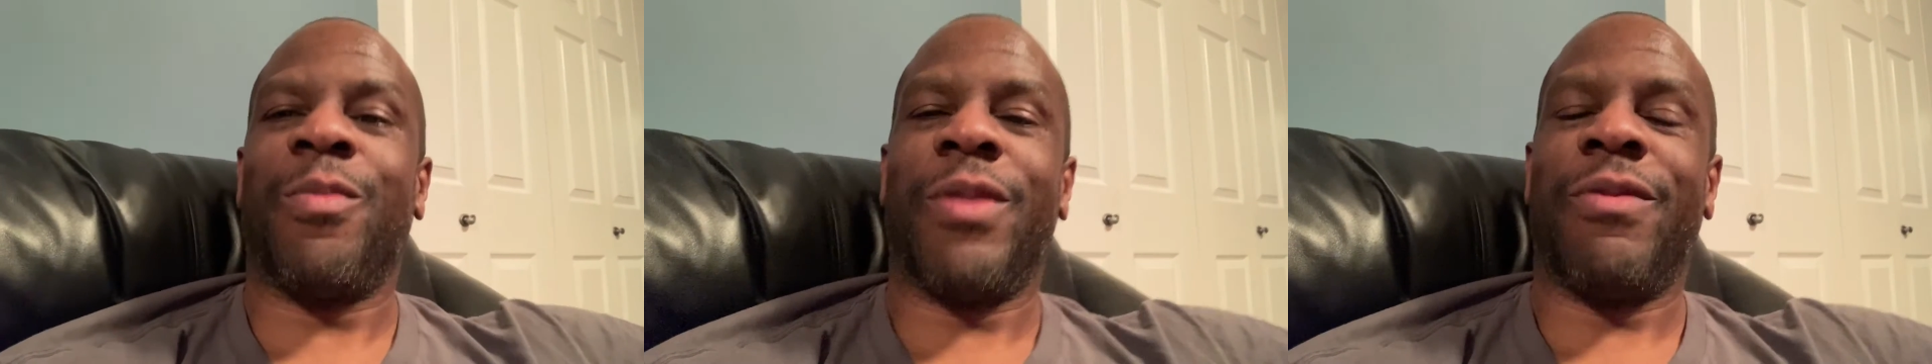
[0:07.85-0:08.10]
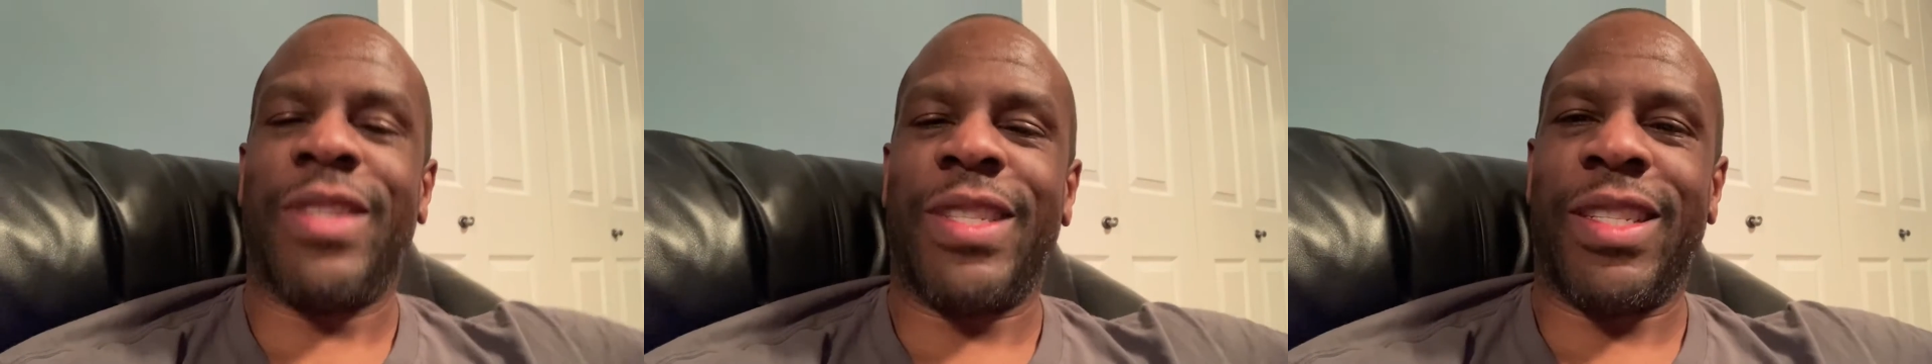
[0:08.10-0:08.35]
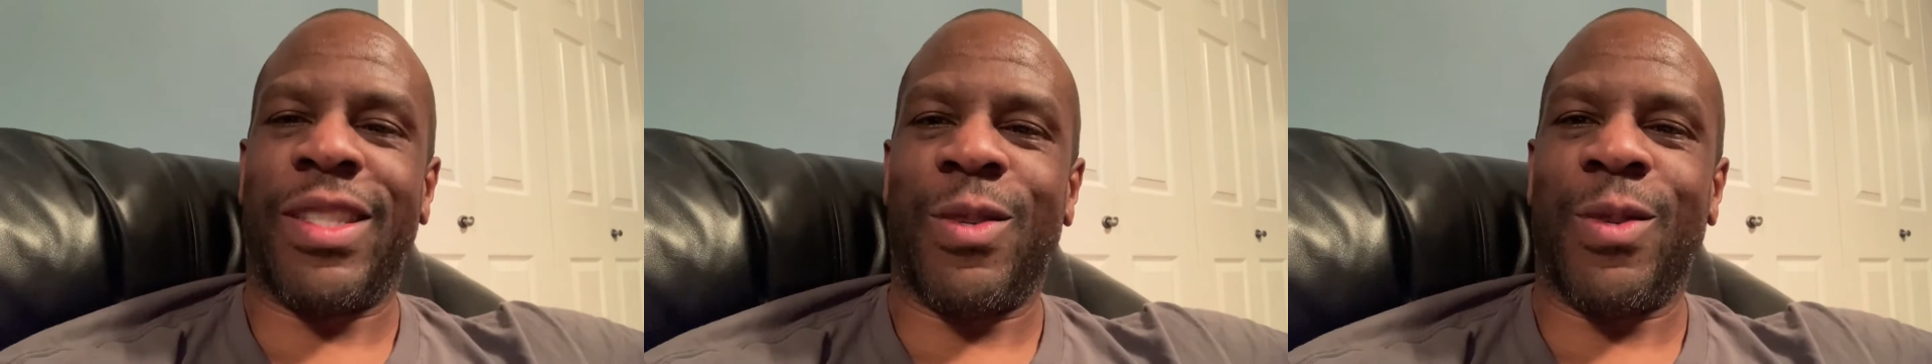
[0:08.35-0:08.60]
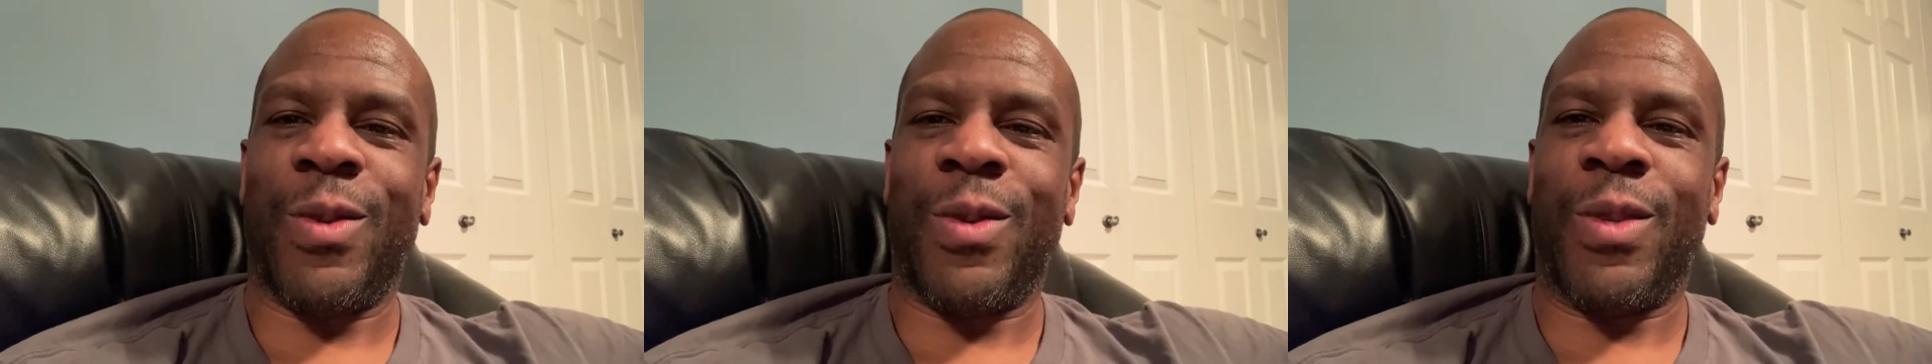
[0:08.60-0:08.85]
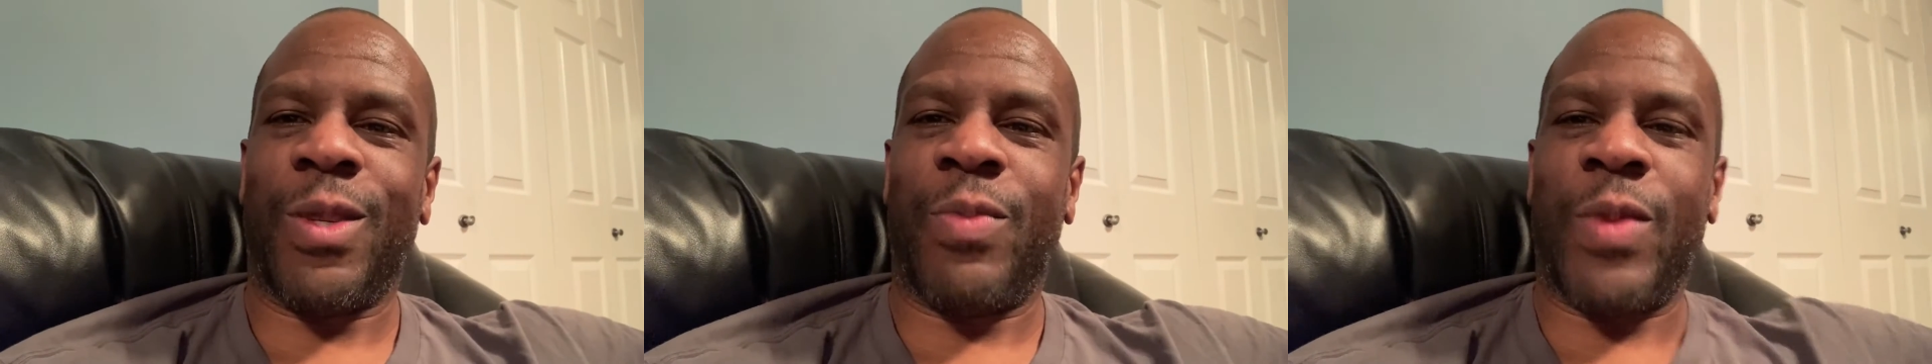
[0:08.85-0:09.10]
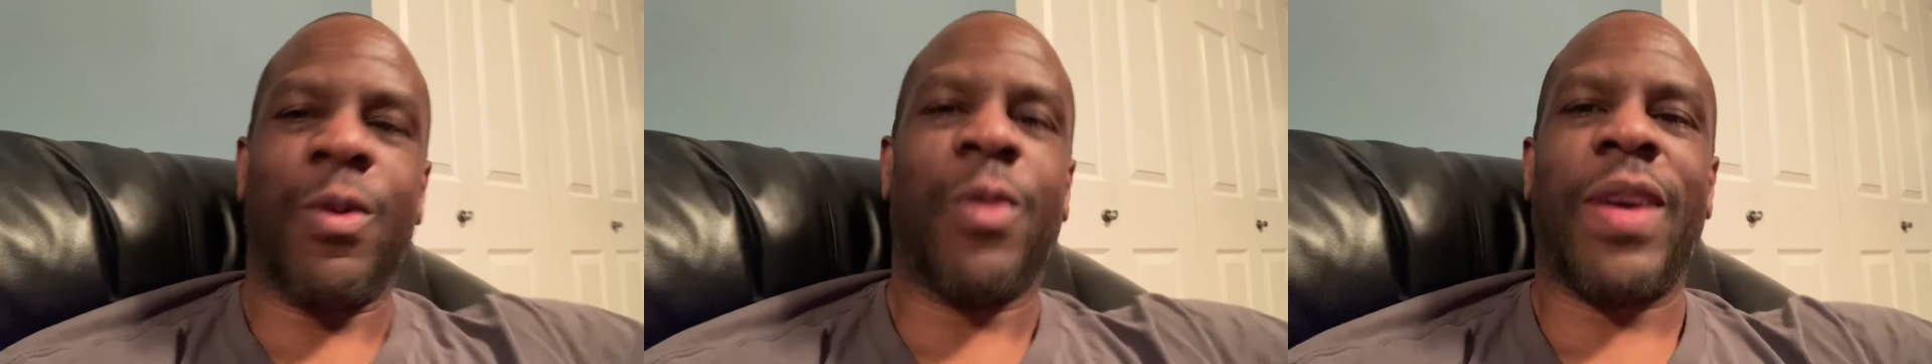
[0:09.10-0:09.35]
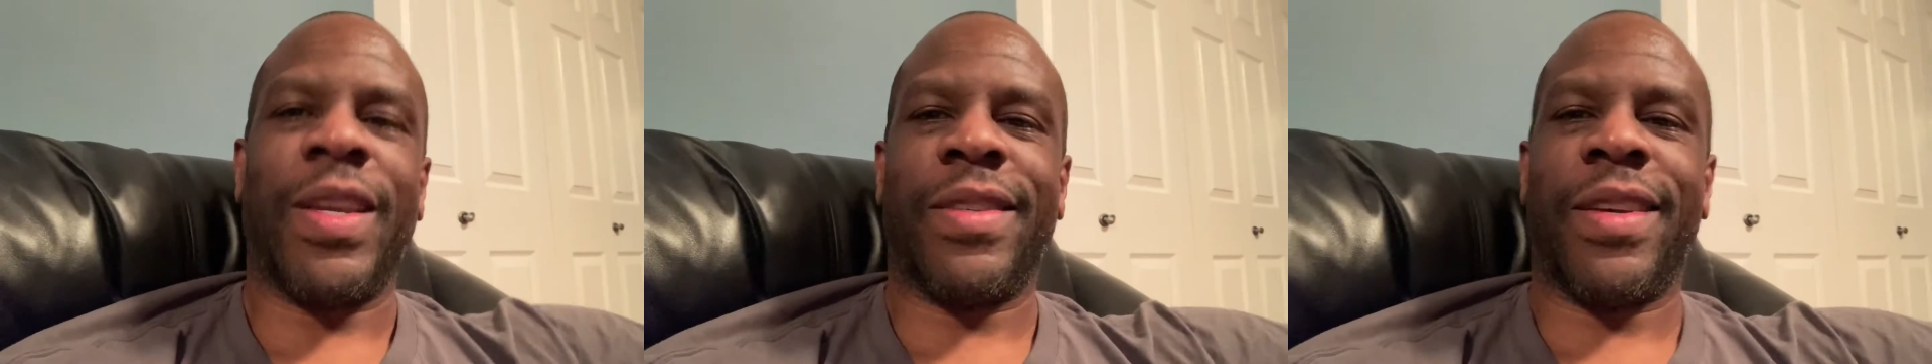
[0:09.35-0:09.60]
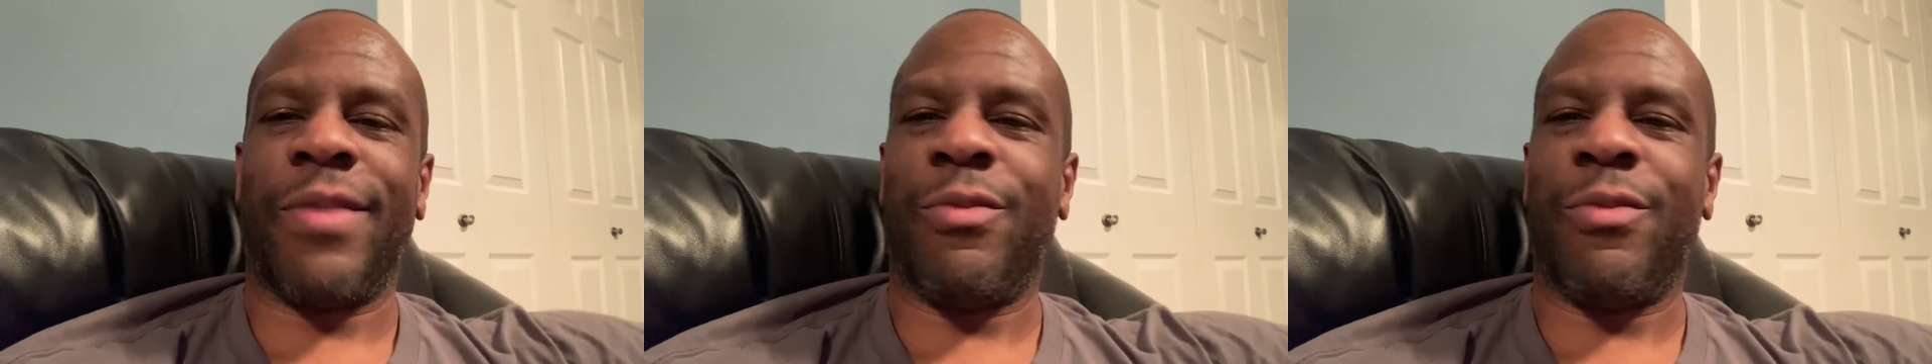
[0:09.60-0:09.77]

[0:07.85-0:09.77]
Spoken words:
privilege to speak with my son.